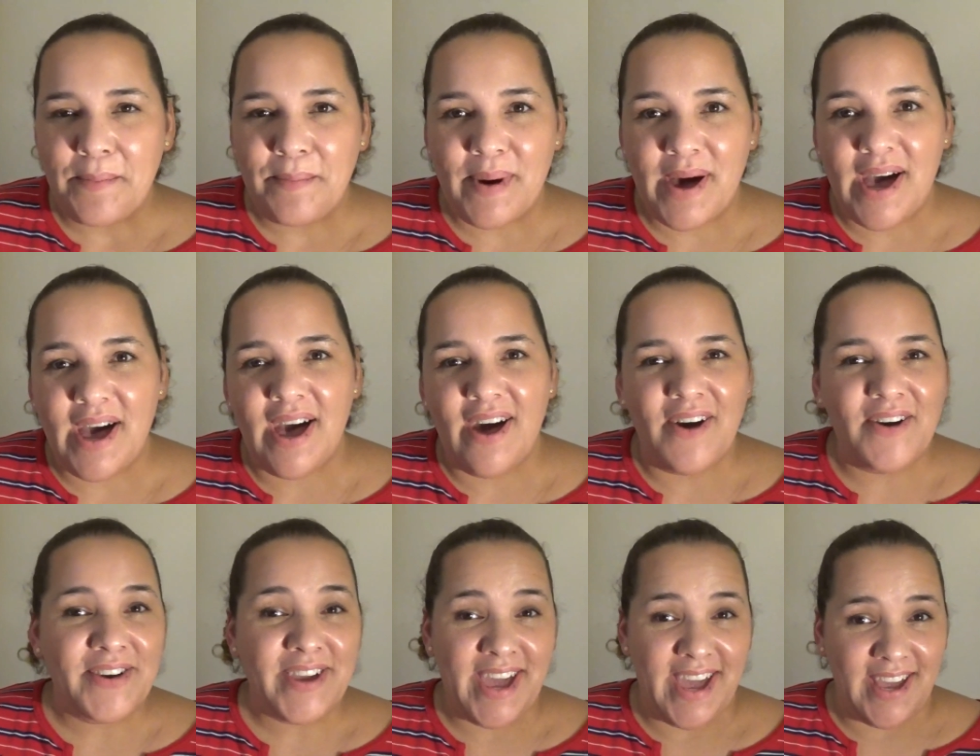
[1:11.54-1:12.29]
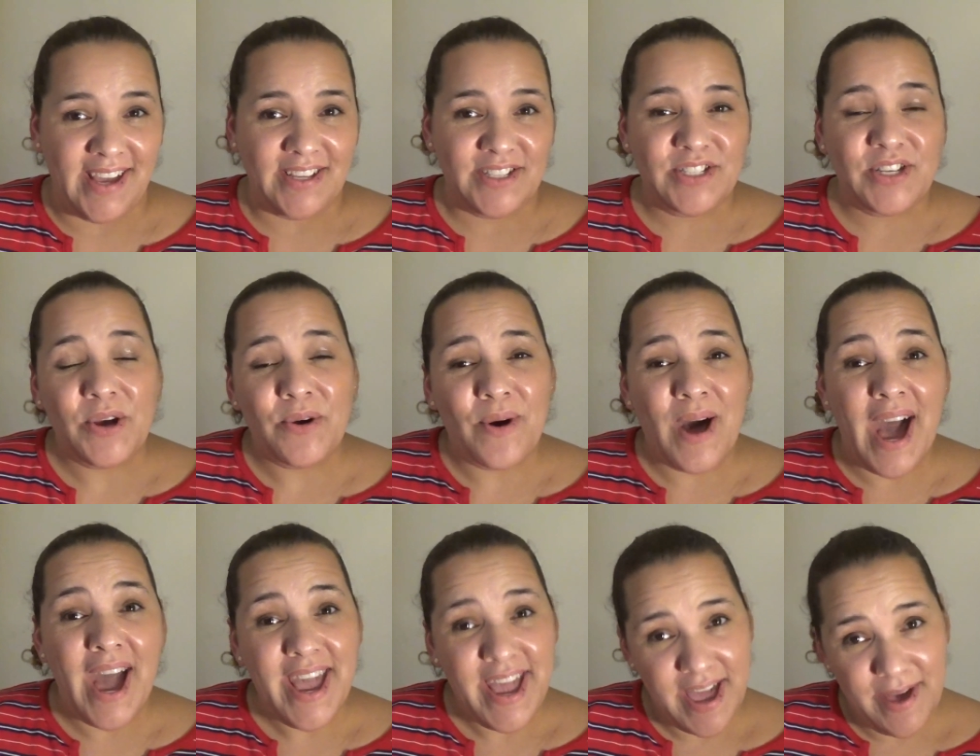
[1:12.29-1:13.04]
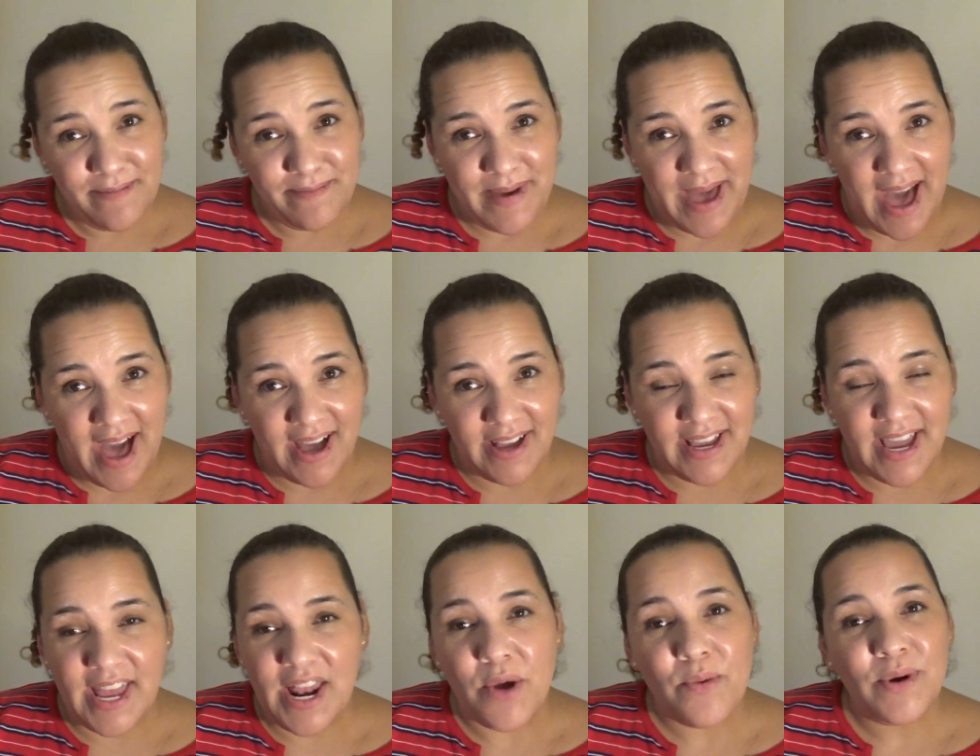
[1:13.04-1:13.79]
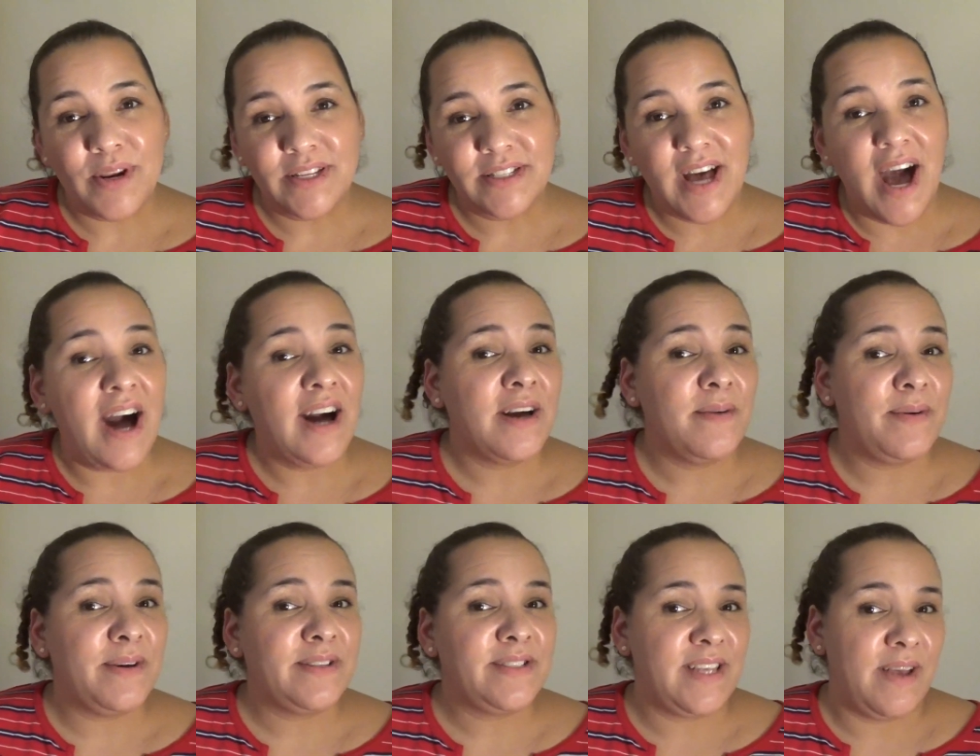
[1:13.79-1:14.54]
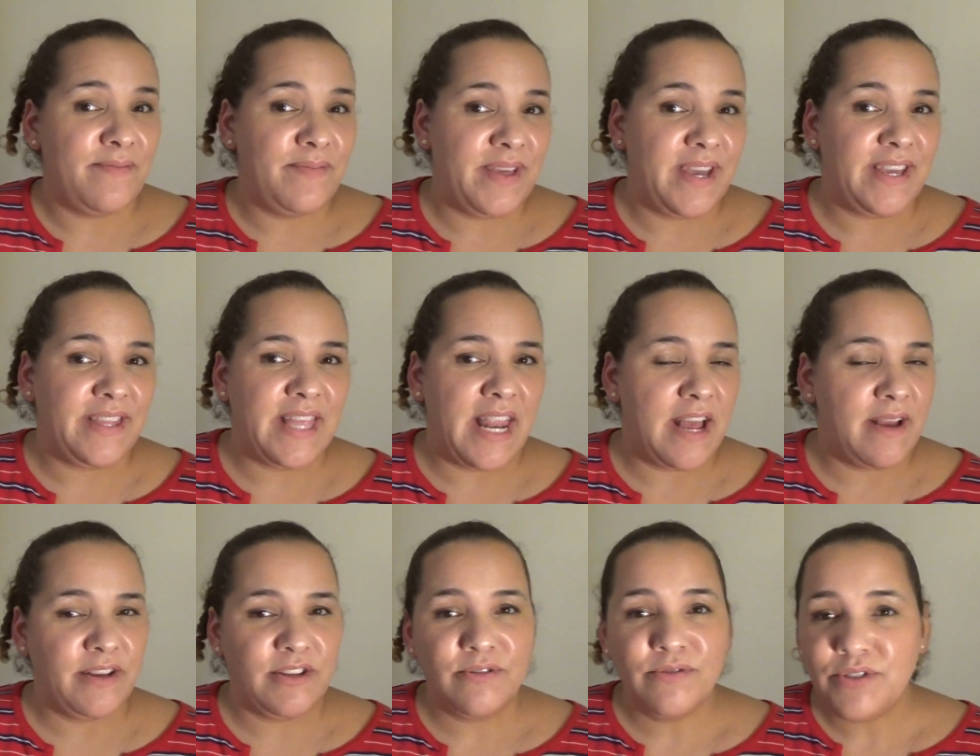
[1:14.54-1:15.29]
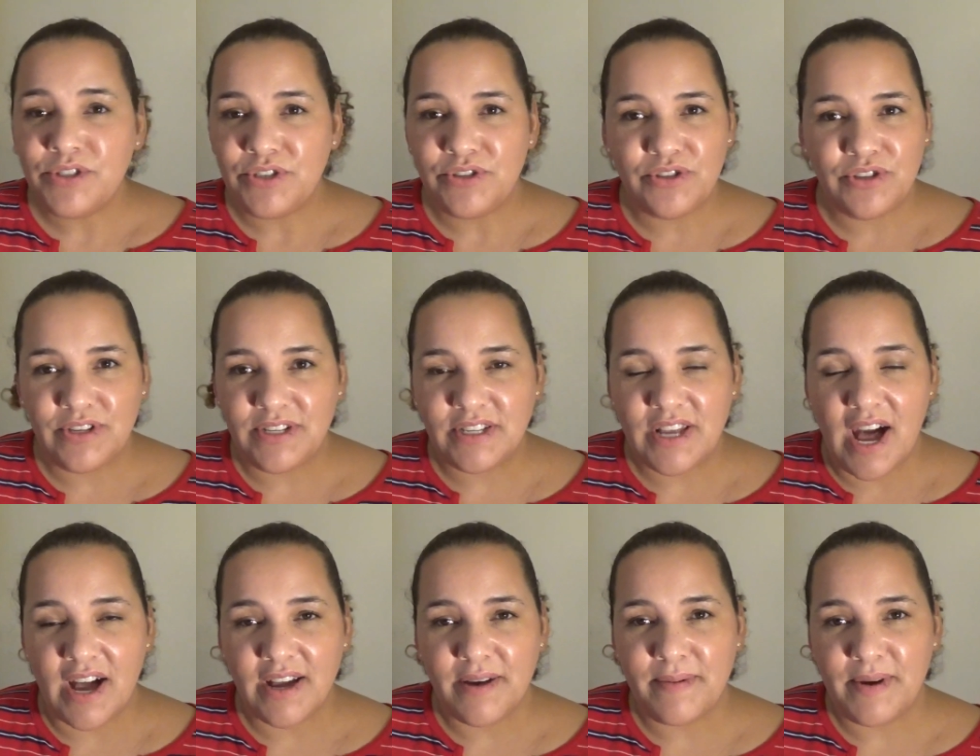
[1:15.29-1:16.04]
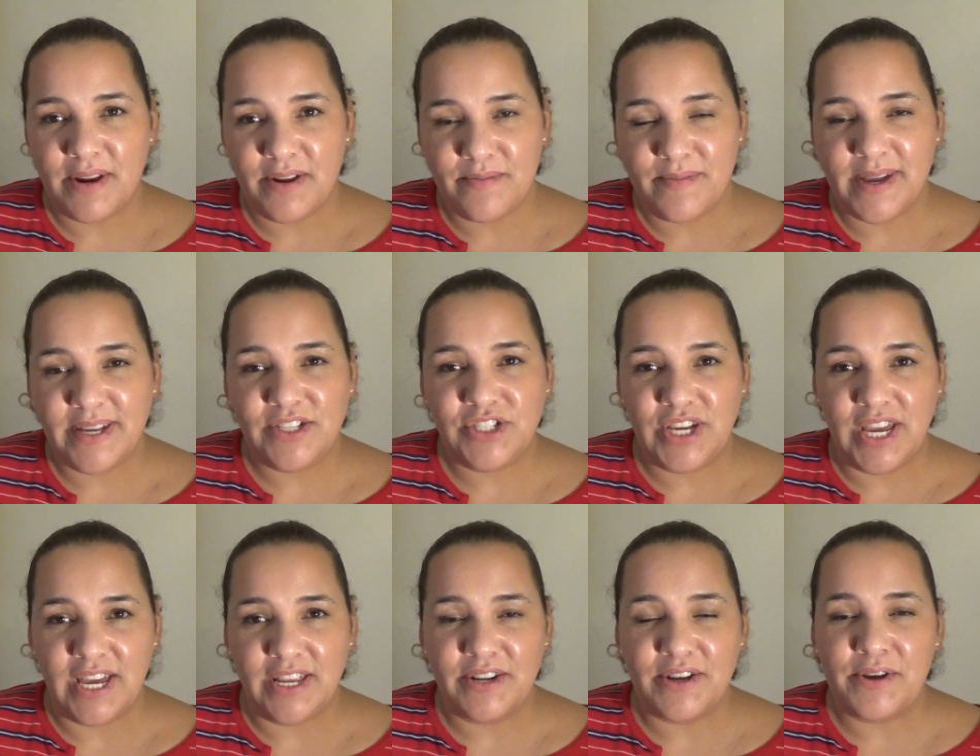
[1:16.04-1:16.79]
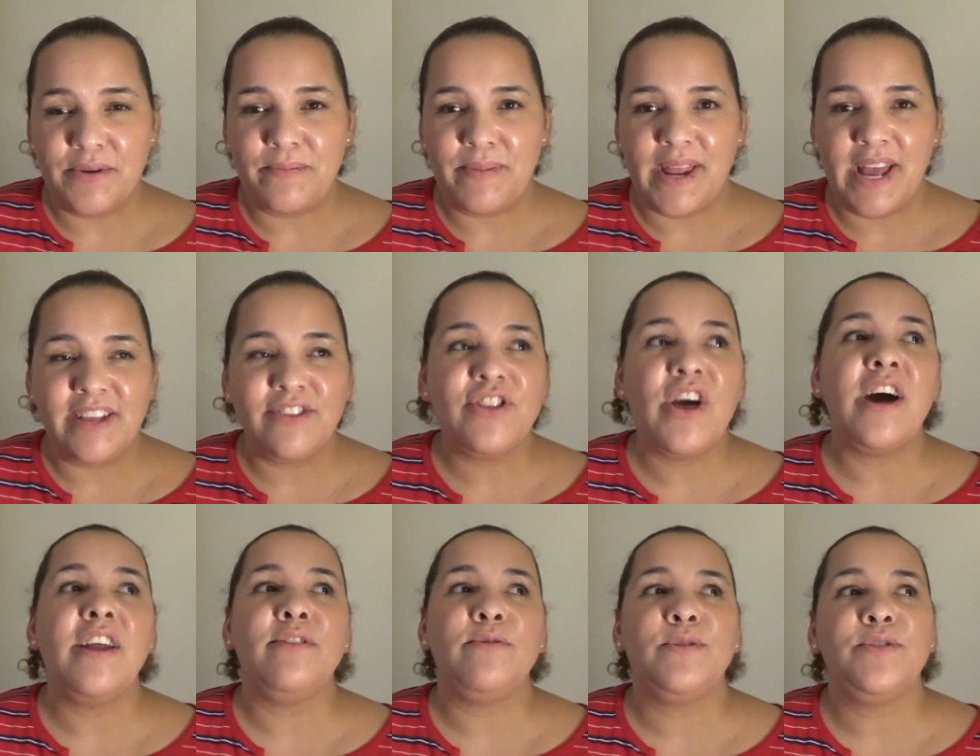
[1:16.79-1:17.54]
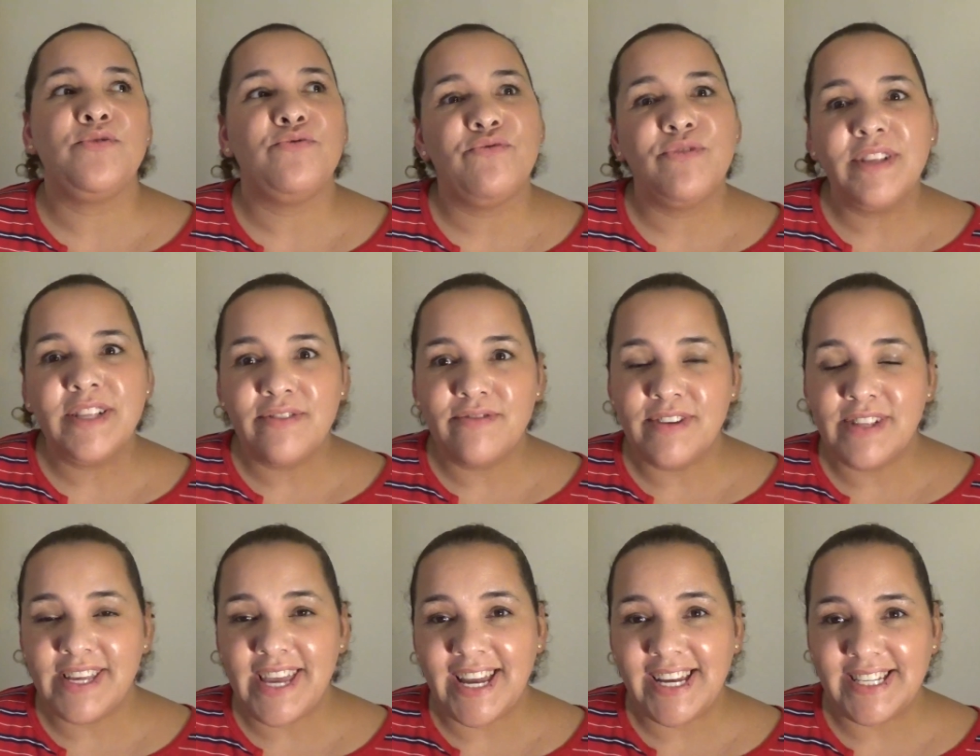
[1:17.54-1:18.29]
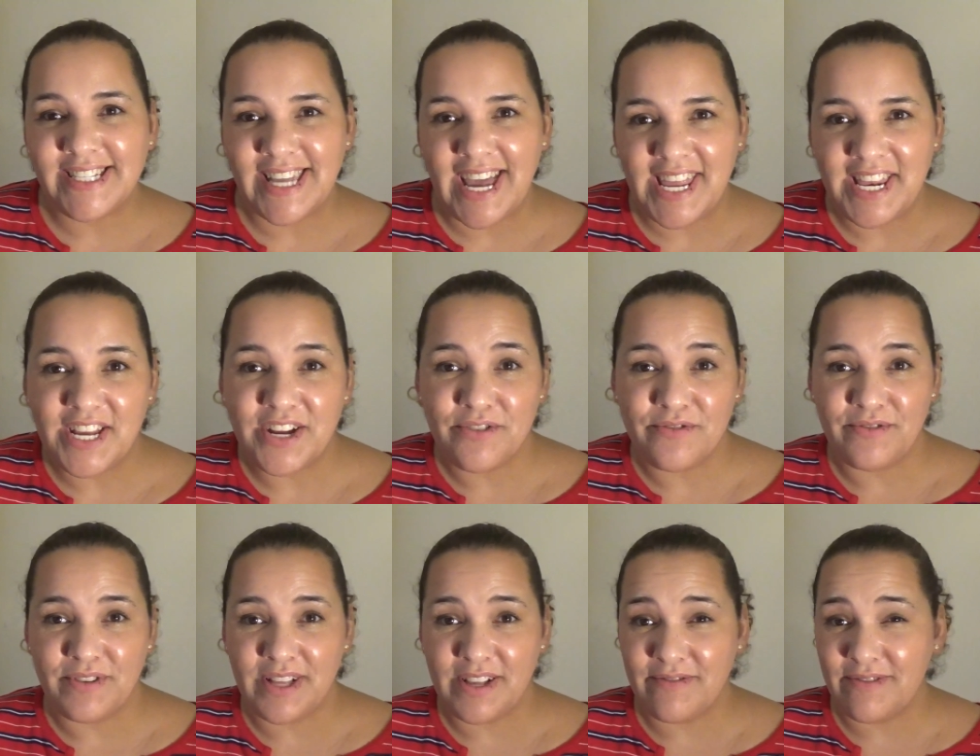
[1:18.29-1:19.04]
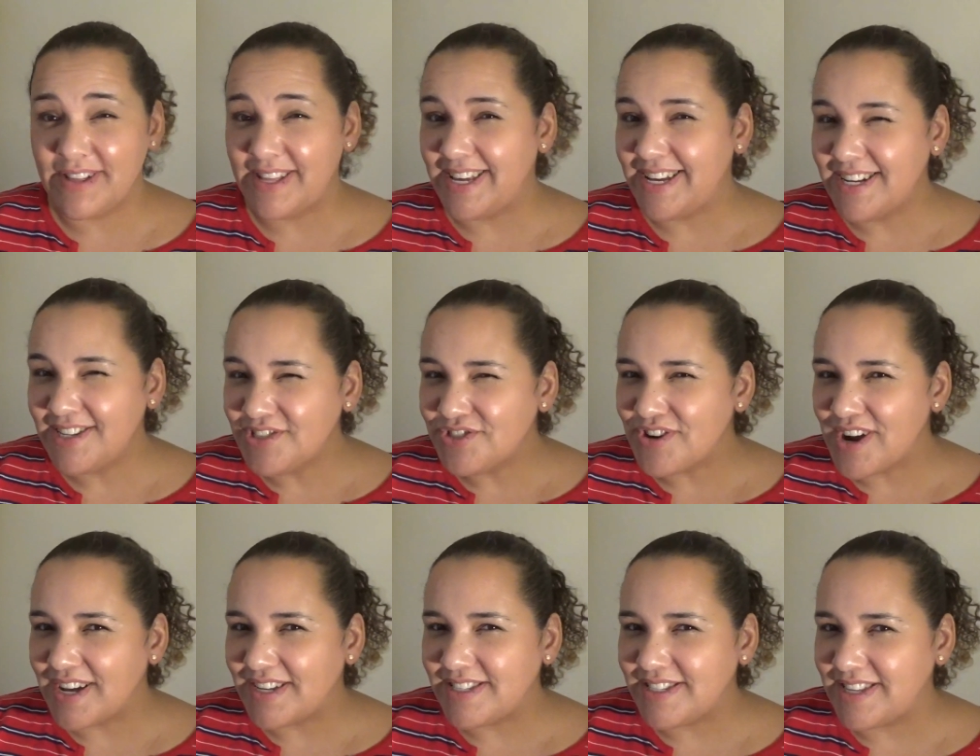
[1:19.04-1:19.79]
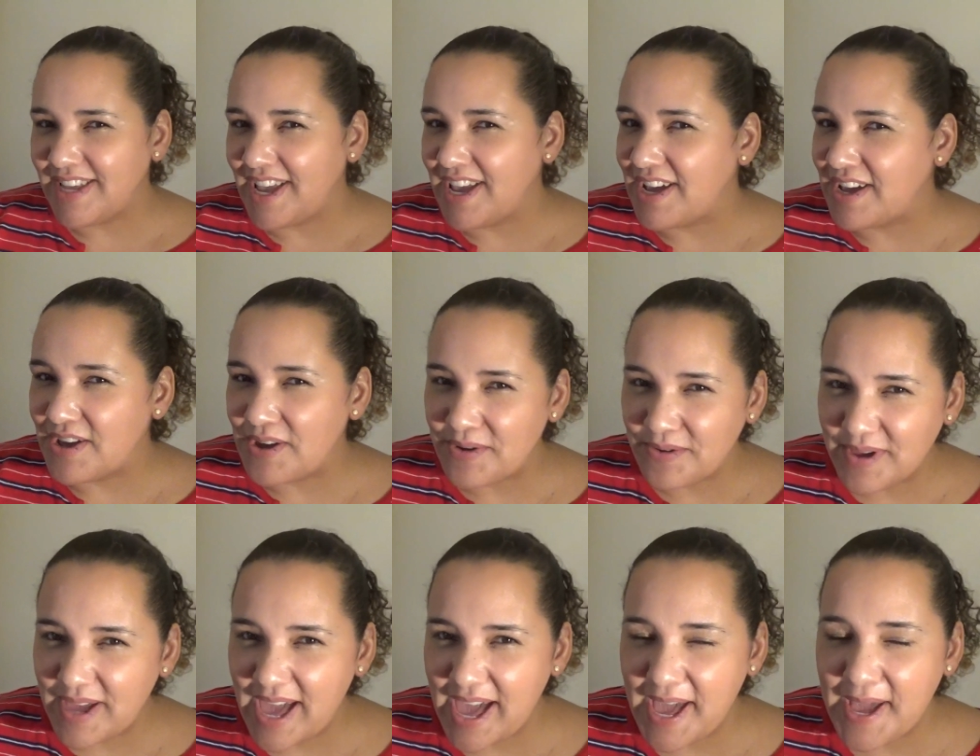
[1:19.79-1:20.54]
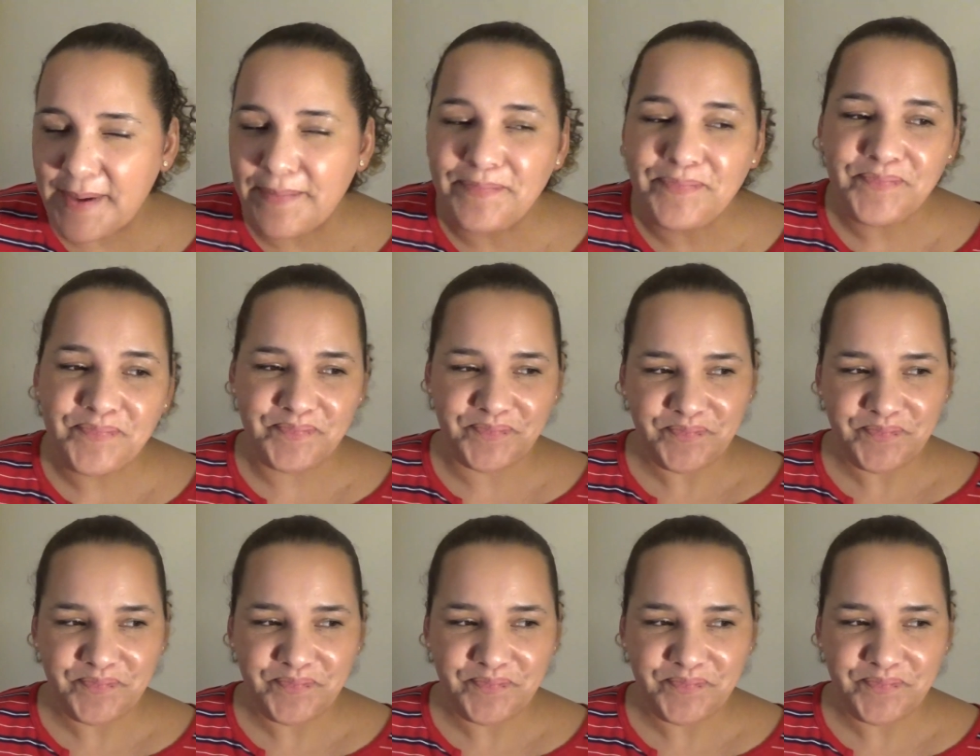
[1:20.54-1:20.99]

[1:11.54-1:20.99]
but okay, so I am back and I want to talk about something that I don't usually talk about on my channel, but I thought it was really really exciting and really really interesting, okay?